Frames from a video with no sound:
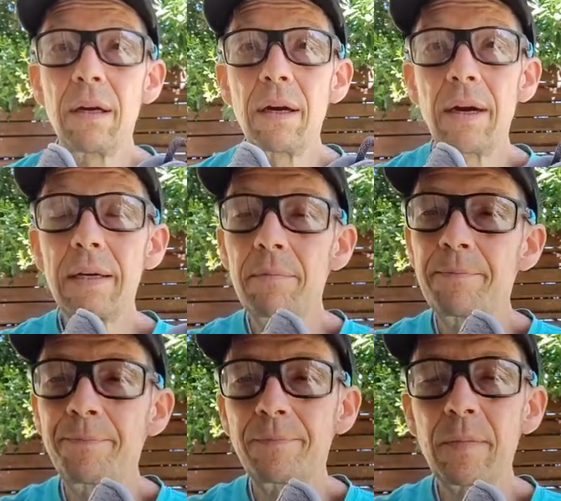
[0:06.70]
Um,
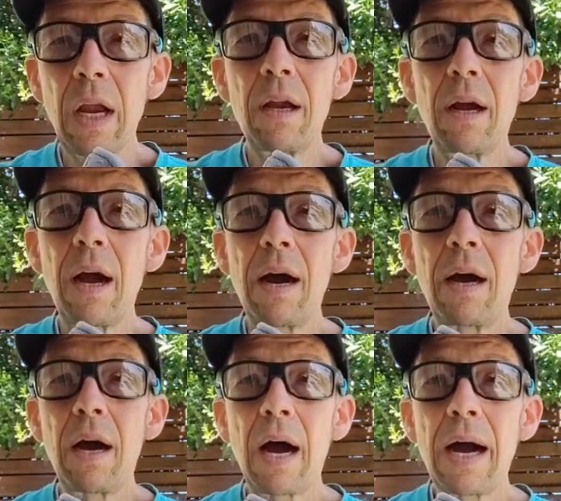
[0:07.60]

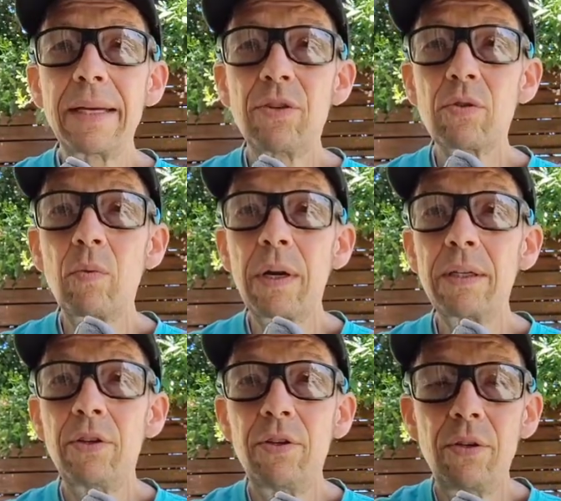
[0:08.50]
I just wanted to